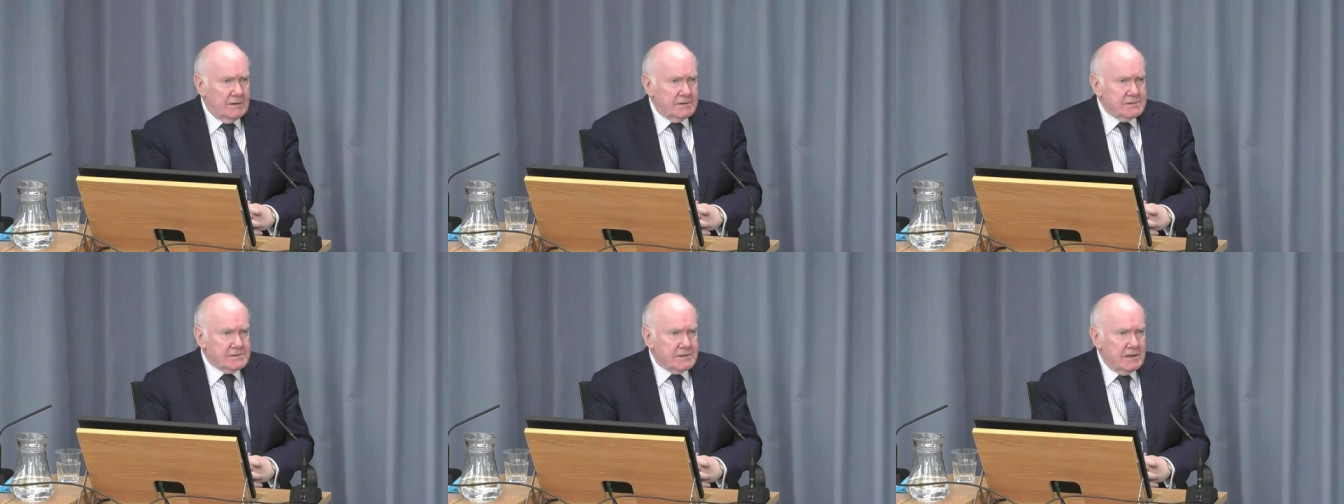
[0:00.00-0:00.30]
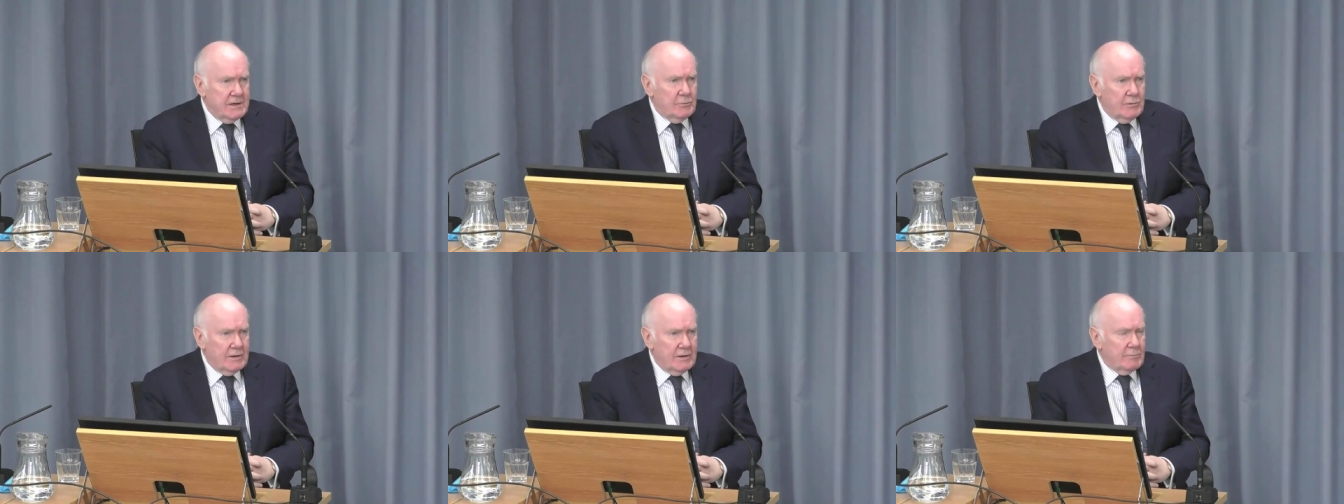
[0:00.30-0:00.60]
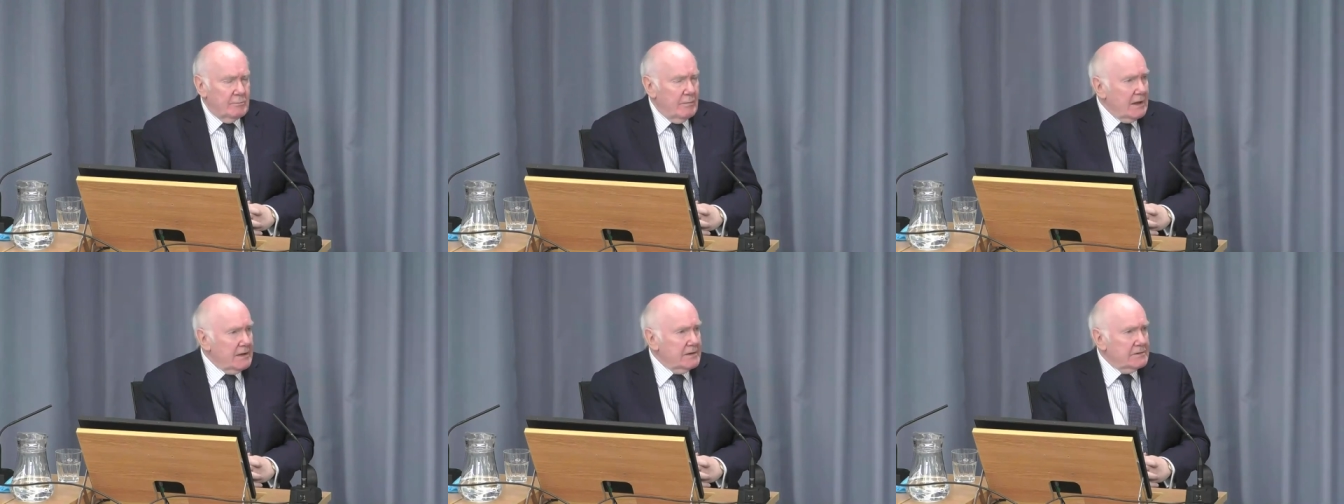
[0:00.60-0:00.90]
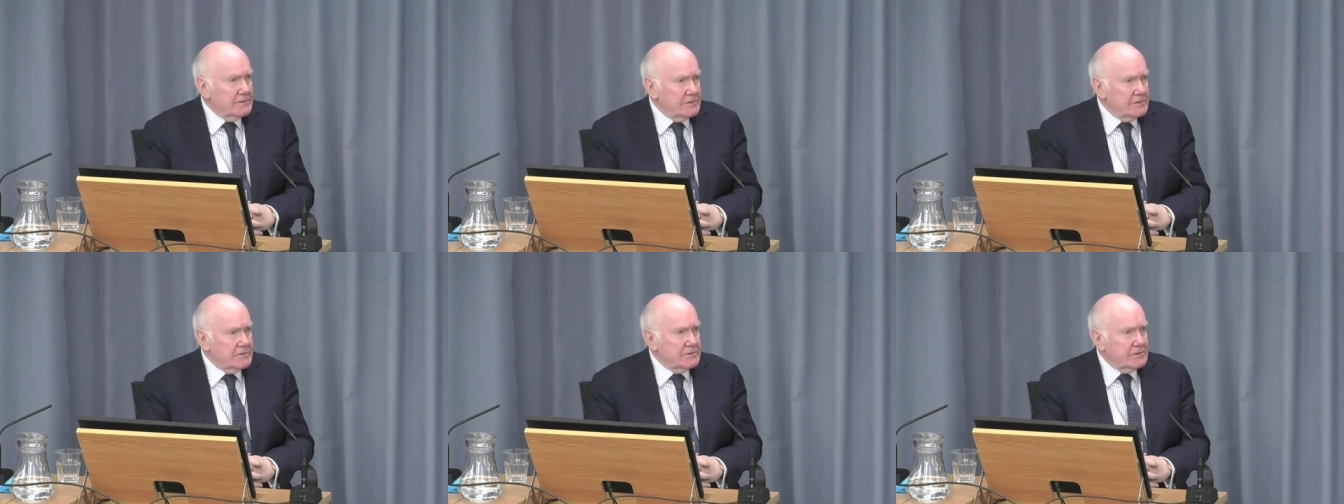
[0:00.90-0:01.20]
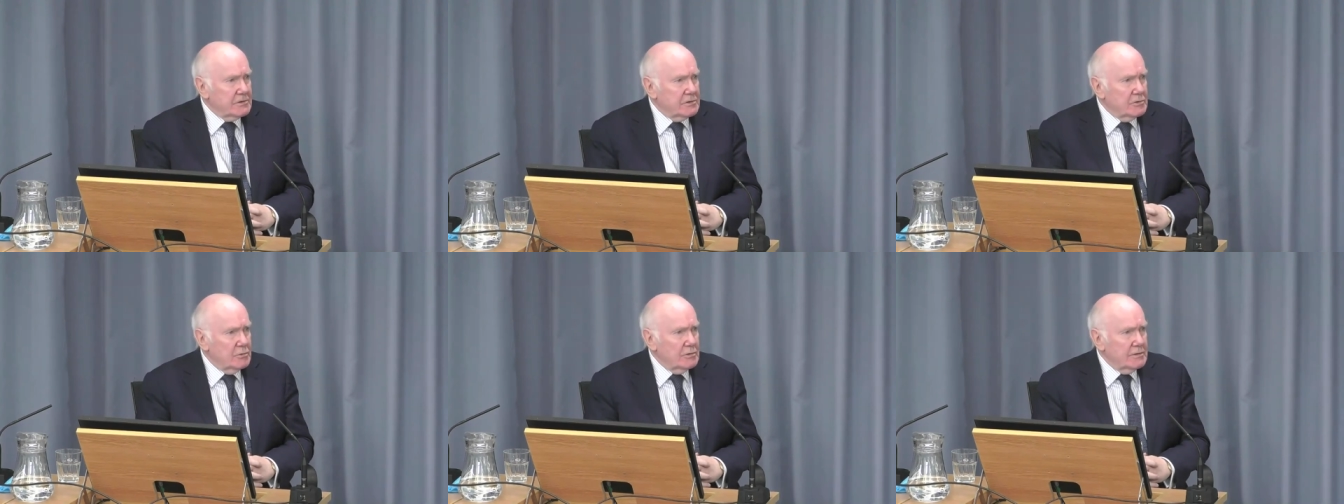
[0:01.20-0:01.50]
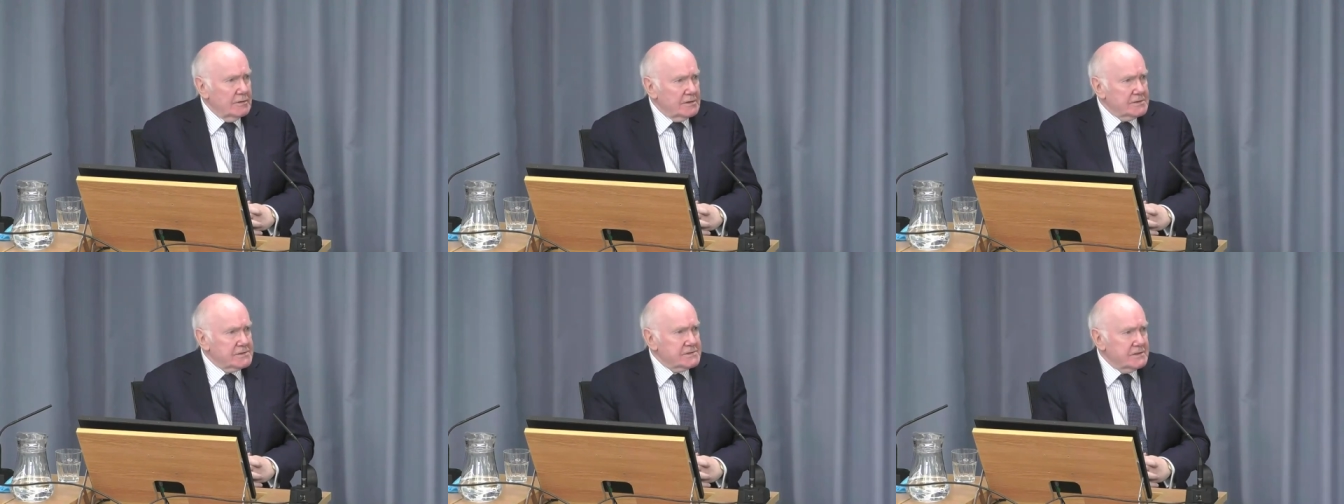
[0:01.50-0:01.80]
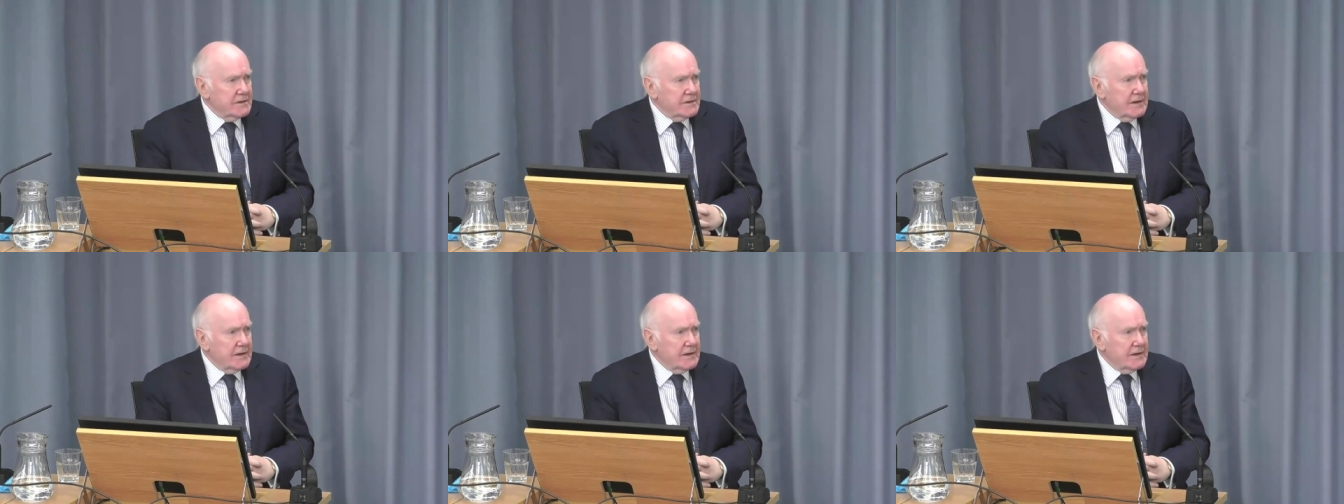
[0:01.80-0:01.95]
and say we are minded to go in this